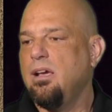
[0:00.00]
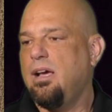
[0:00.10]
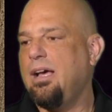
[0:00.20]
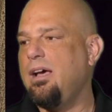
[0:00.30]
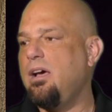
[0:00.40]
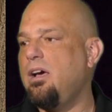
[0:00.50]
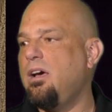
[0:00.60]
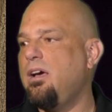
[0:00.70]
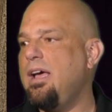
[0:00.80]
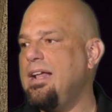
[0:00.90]

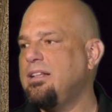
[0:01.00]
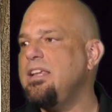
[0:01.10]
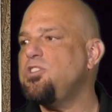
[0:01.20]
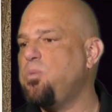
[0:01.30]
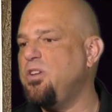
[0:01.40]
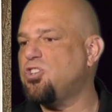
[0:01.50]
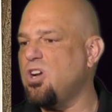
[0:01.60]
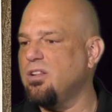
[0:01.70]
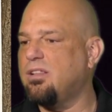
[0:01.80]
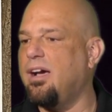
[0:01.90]
At least we
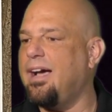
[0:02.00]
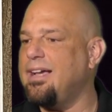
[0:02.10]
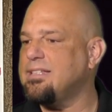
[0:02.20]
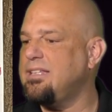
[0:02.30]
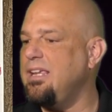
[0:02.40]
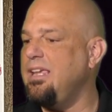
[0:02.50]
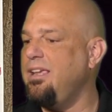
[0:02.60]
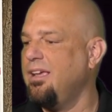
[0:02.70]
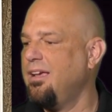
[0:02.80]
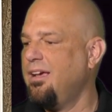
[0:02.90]
shot the
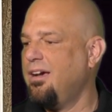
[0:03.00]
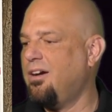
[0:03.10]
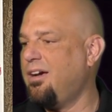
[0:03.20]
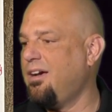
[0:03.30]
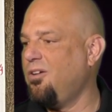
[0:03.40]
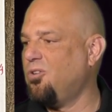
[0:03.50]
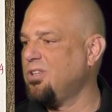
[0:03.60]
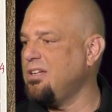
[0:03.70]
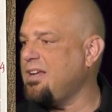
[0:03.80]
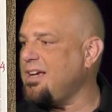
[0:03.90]
hussy or
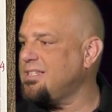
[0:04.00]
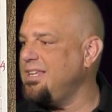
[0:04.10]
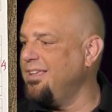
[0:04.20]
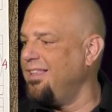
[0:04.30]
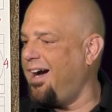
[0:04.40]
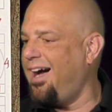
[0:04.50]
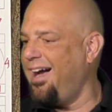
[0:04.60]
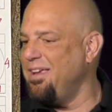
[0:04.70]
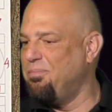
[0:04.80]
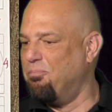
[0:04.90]
the dussie in the
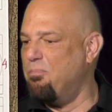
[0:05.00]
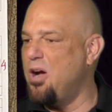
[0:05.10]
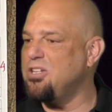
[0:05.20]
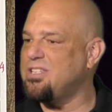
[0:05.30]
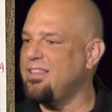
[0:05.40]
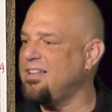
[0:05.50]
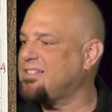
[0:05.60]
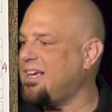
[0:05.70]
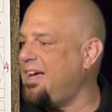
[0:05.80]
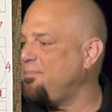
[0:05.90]
eye most of the
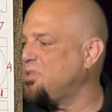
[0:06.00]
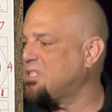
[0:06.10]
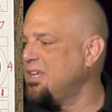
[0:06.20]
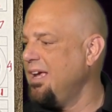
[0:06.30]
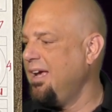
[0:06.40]
times,